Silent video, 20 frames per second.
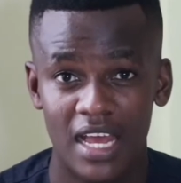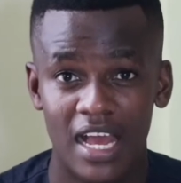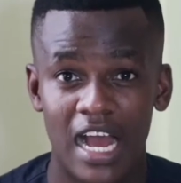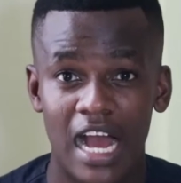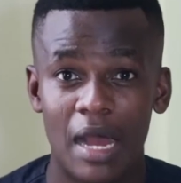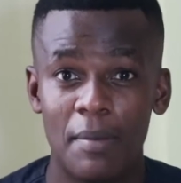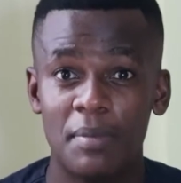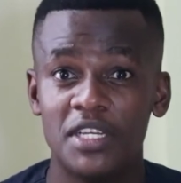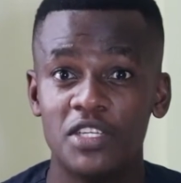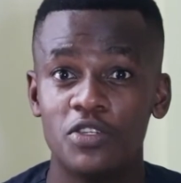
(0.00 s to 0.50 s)

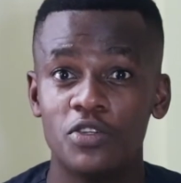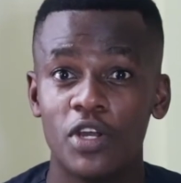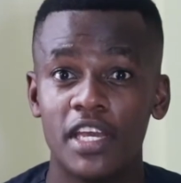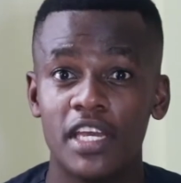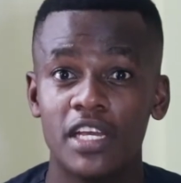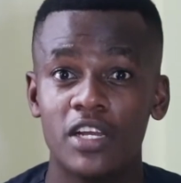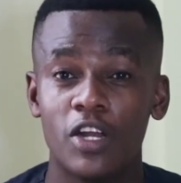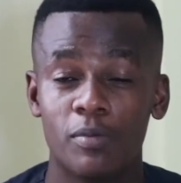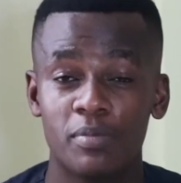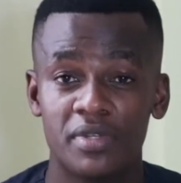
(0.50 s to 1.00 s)
I'm
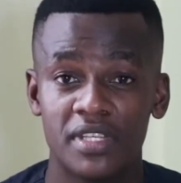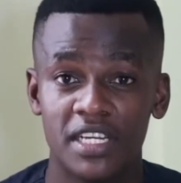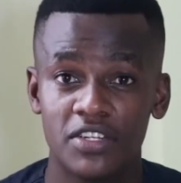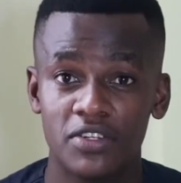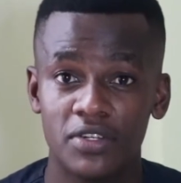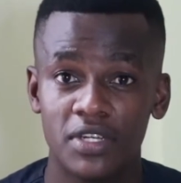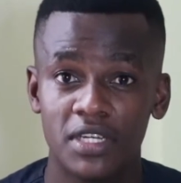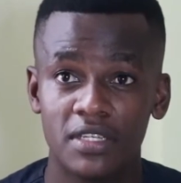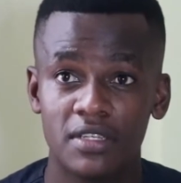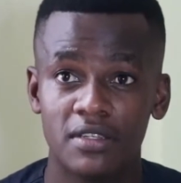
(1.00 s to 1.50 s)
enjoying
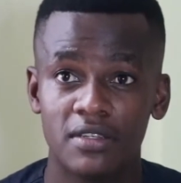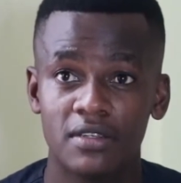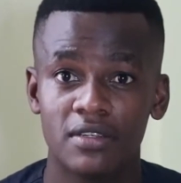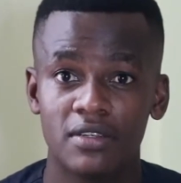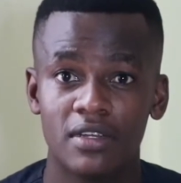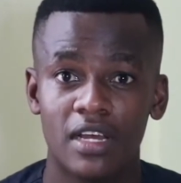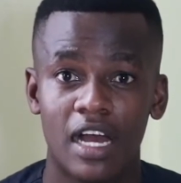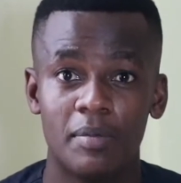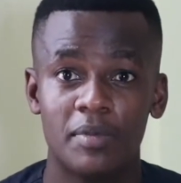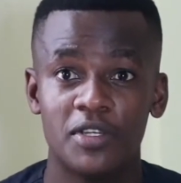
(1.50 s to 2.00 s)
obstetrics,
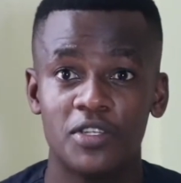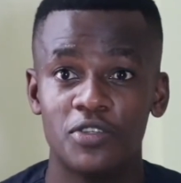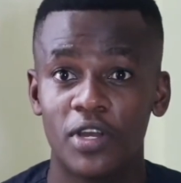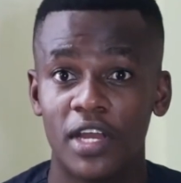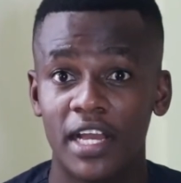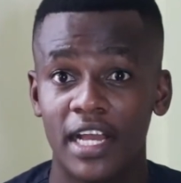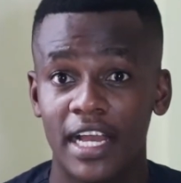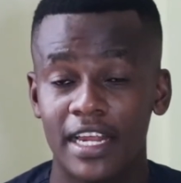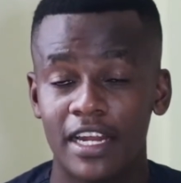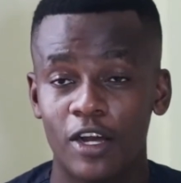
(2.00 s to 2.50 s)
I'm
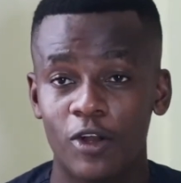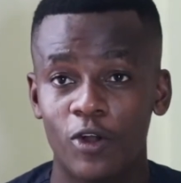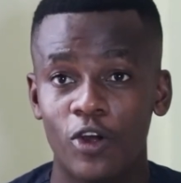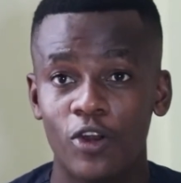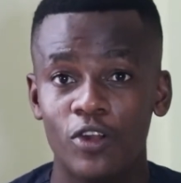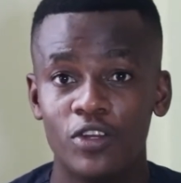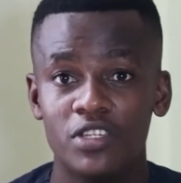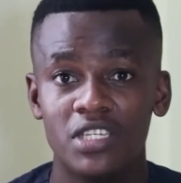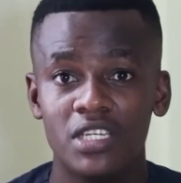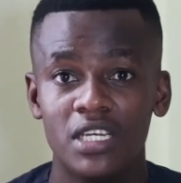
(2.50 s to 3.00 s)
enjoying
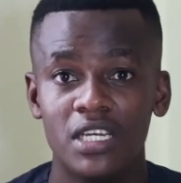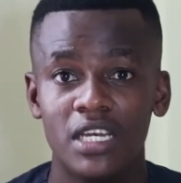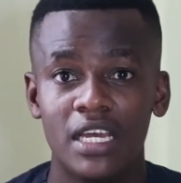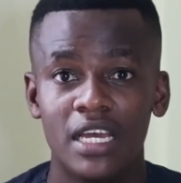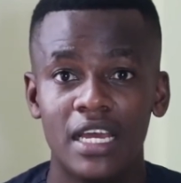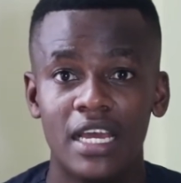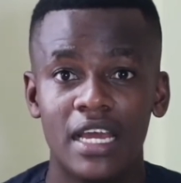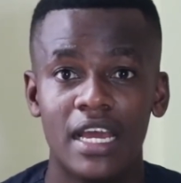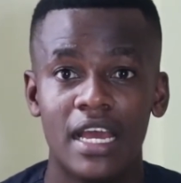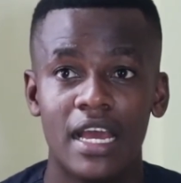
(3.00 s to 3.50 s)
gynecology
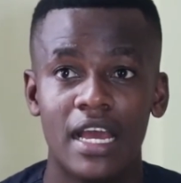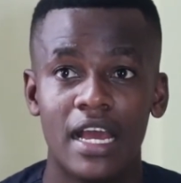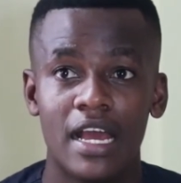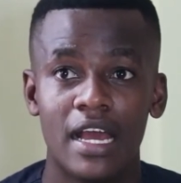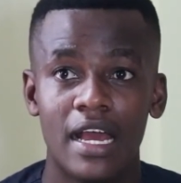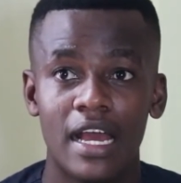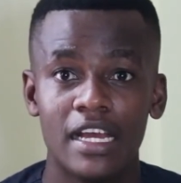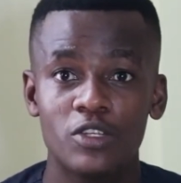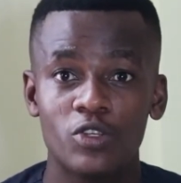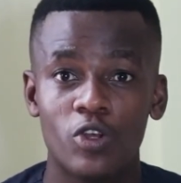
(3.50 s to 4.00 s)

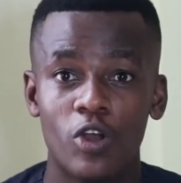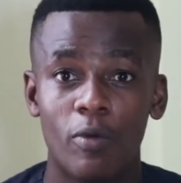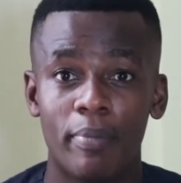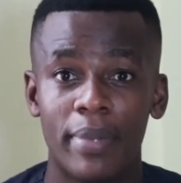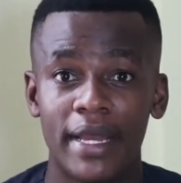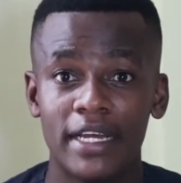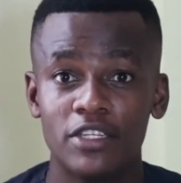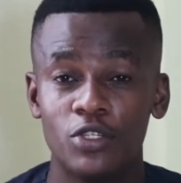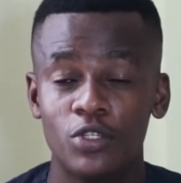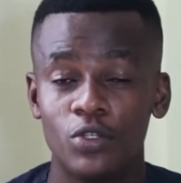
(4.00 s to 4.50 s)
as
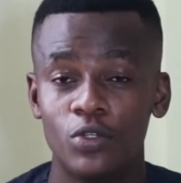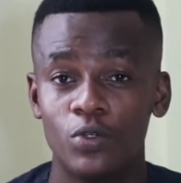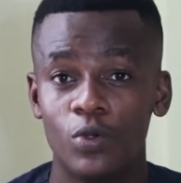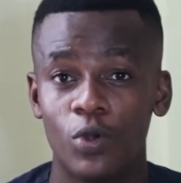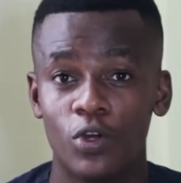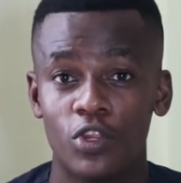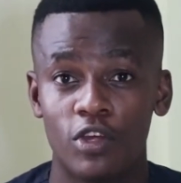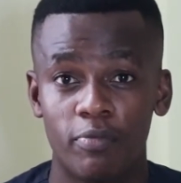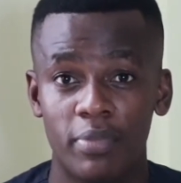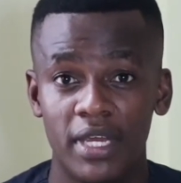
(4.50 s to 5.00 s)
compared to
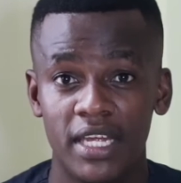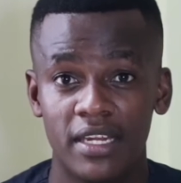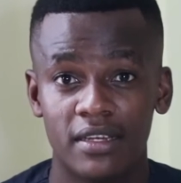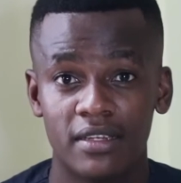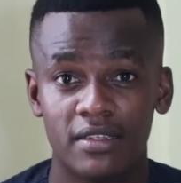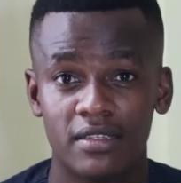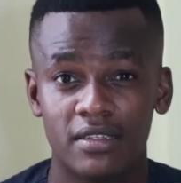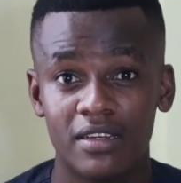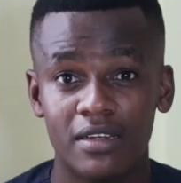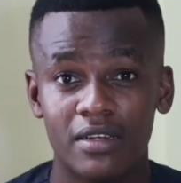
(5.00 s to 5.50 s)

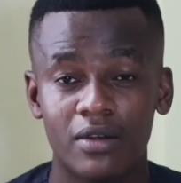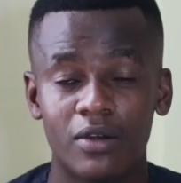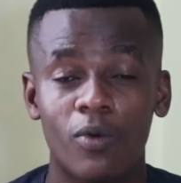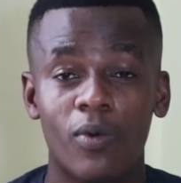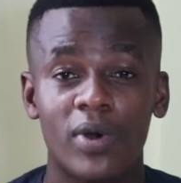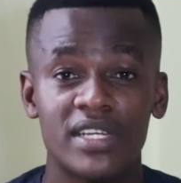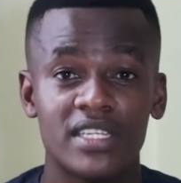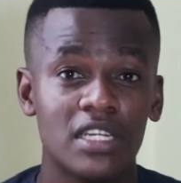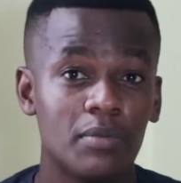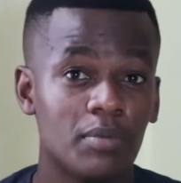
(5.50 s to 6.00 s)
orthopedics.
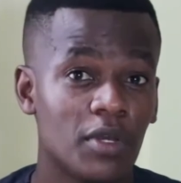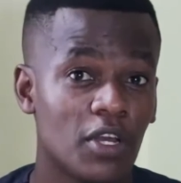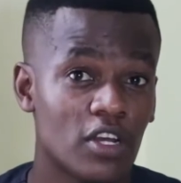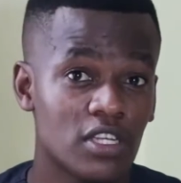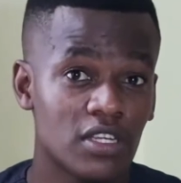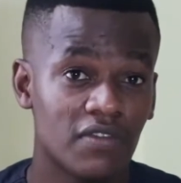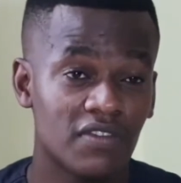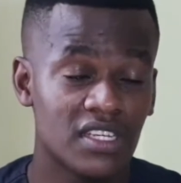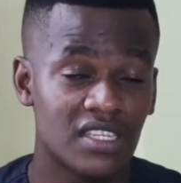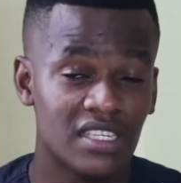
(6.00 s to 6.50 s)
Was it because
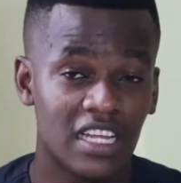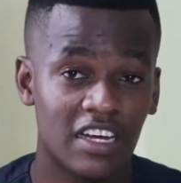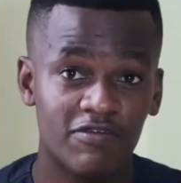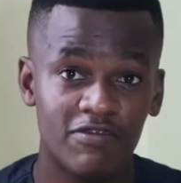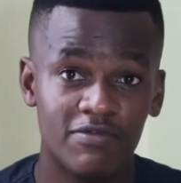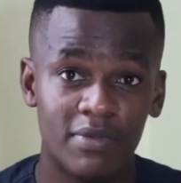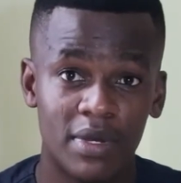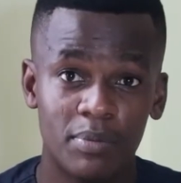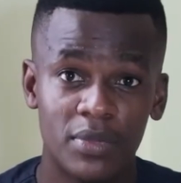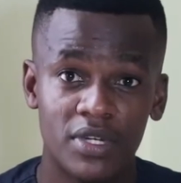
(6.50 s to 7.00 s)
of the staff
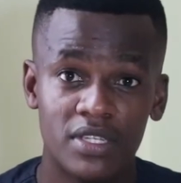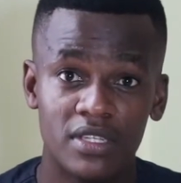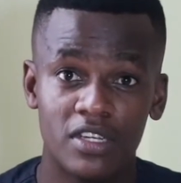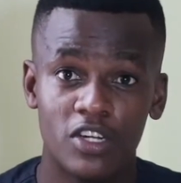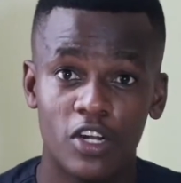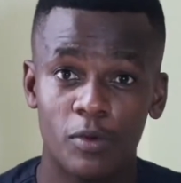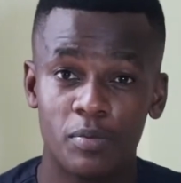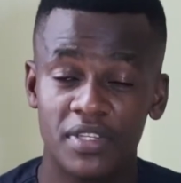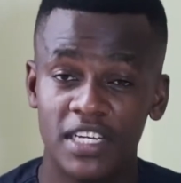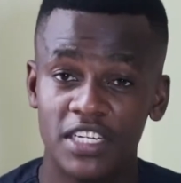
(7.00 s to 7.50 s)
members in
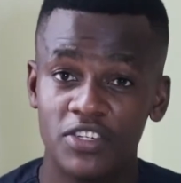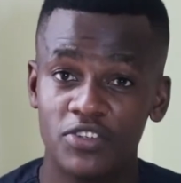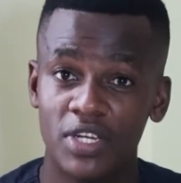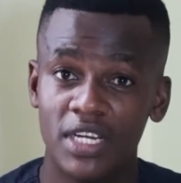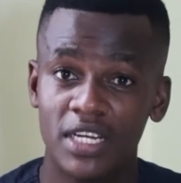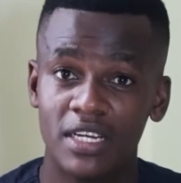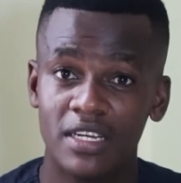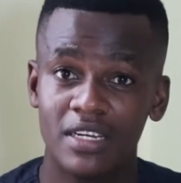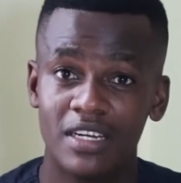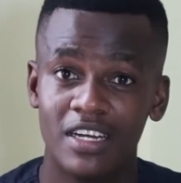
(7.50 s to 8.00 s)
obstetric
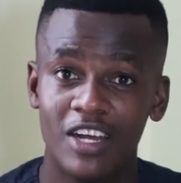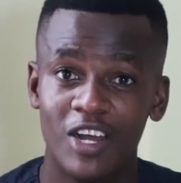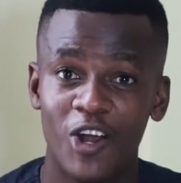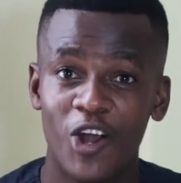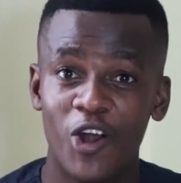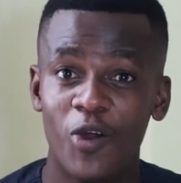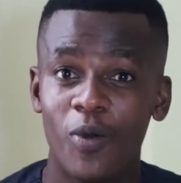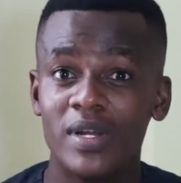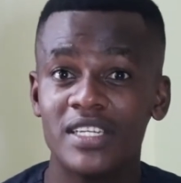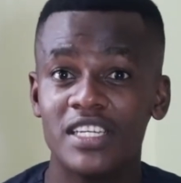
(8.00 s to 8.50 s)

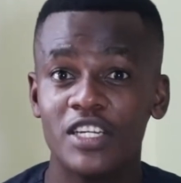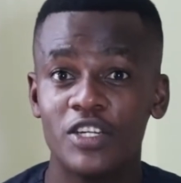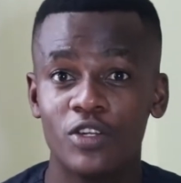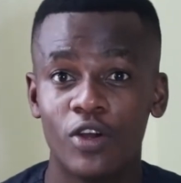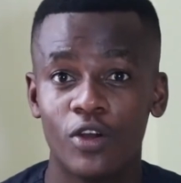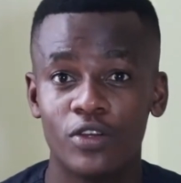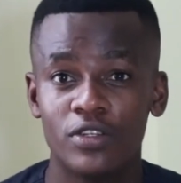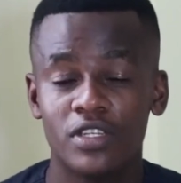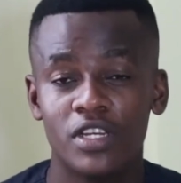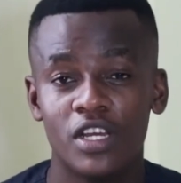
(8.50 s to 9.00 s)
or was it
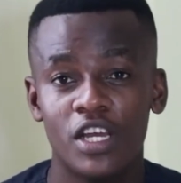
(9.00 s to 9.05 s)
not?